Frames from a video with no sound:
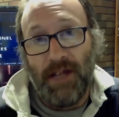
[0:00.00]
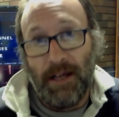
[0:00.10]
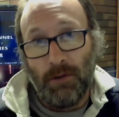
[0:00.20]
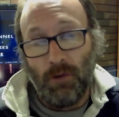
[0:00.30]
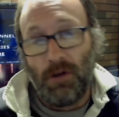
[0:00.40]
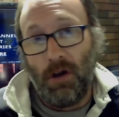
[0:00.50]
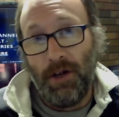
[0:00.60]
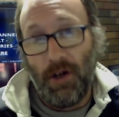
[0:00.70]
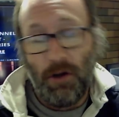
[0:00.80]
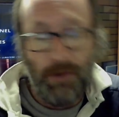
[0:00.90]
Now look, I
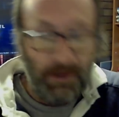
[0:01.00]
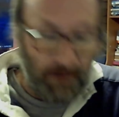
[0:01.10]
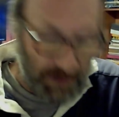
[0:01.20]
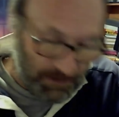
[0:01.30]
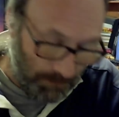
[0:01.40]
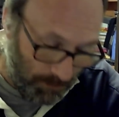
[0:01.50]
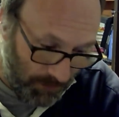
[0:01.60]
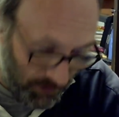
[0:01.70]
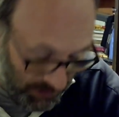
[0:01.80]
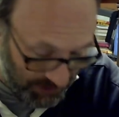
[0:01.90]
know there are
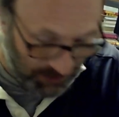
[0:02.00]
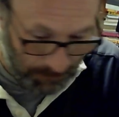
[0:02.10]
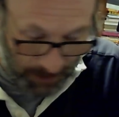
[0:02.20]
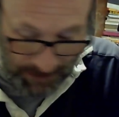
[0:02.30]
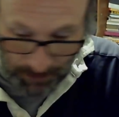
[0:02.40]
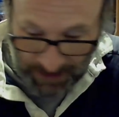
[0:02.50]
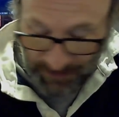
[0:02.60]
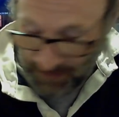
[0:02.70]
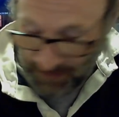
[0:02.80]
the Nissan people out